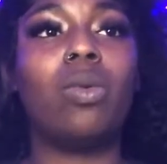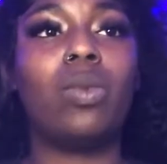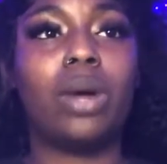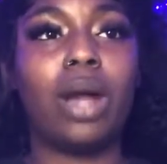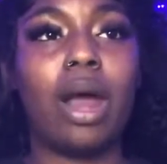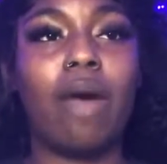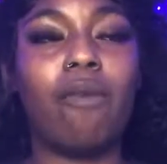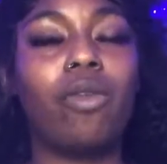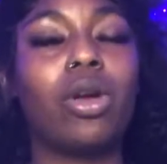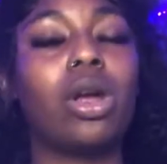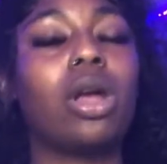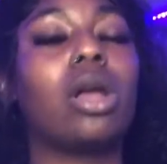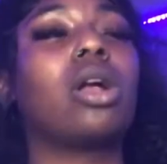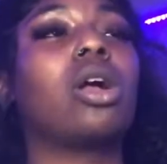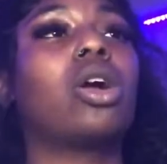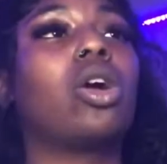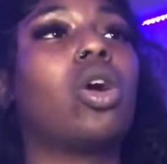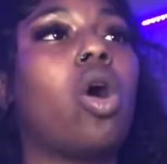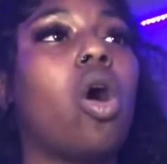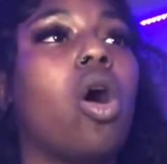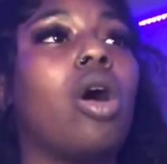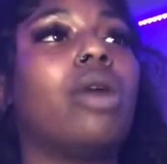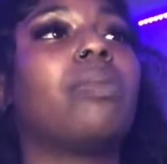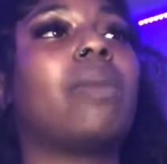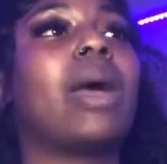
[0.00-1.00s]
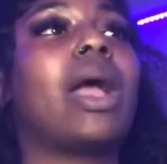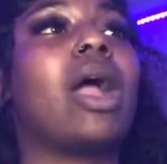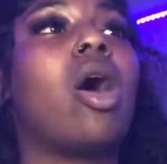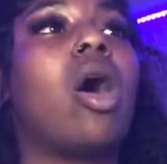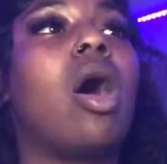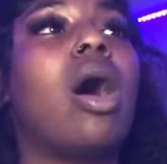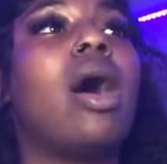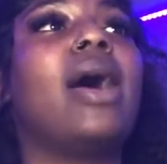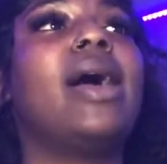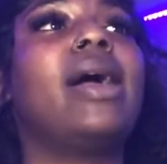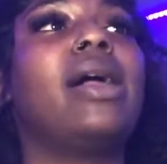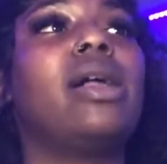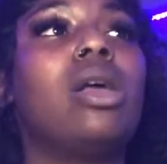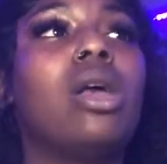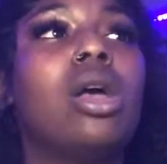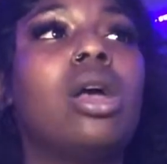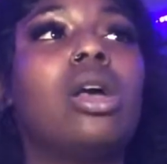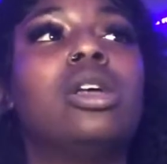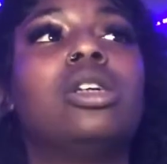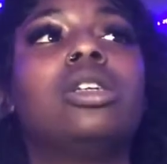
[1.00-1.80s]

whatever. Called my aunt.